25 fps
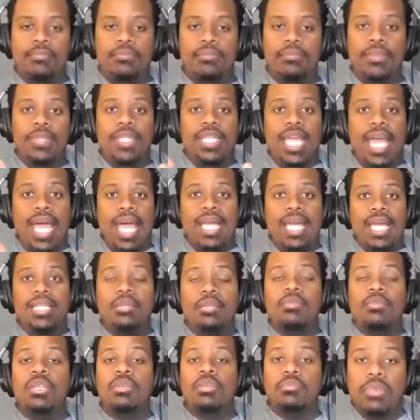the
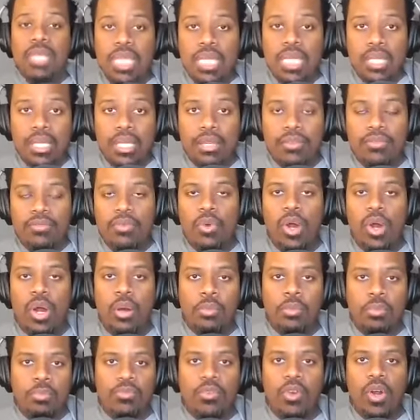academic meeting
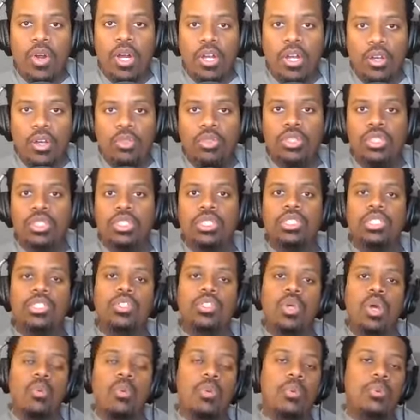for our coaches. And,
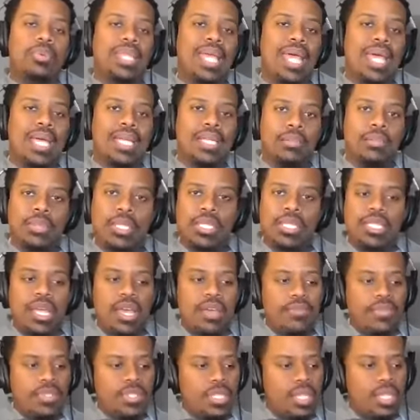I went with the academic
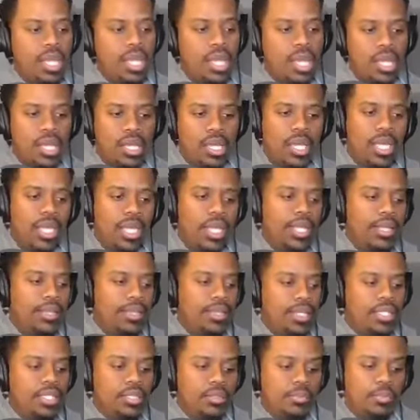staff and said, hey,
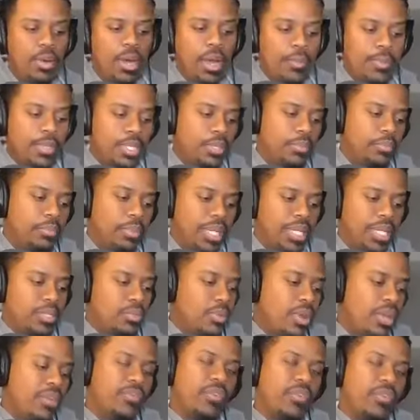this is probably the best
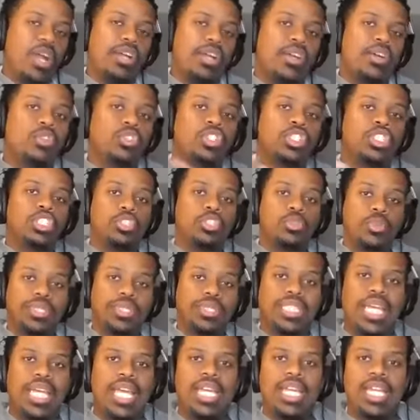way for our coaches to
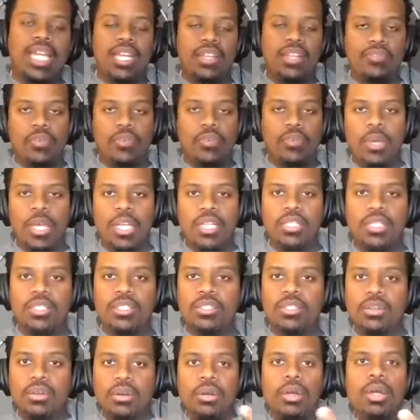retain that information.
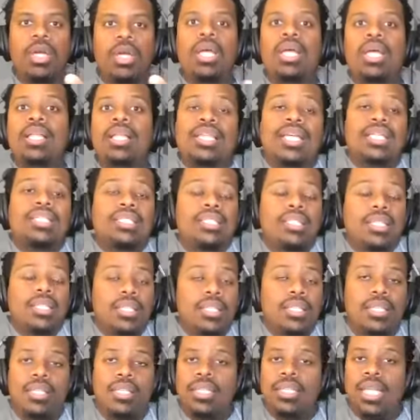So that's another
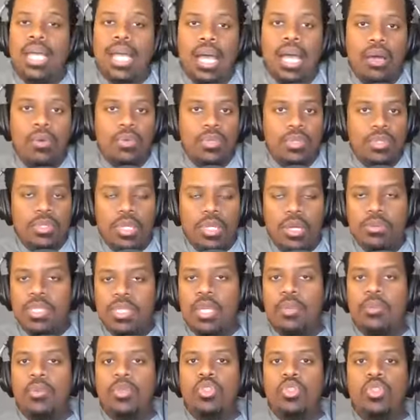thing. Now, I was
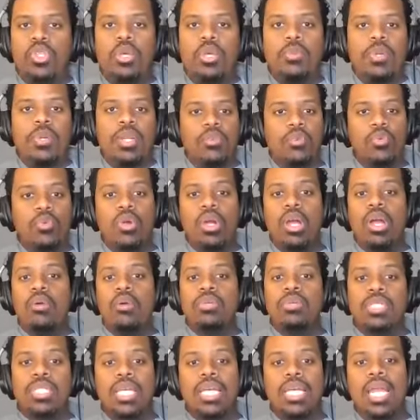able to do that, but everywhere I
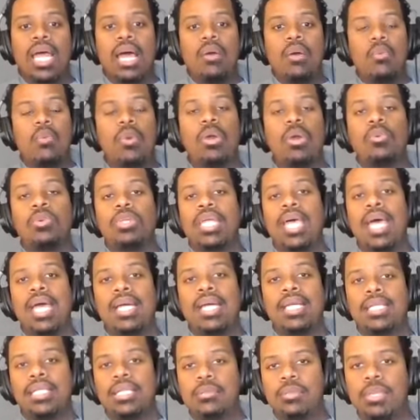was at, I worked with the
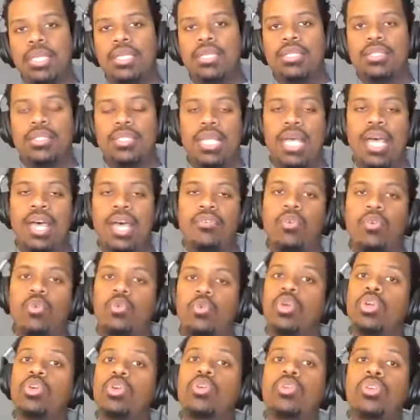academic staff.
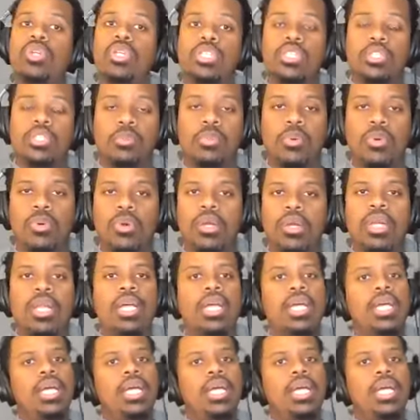Recruiting support.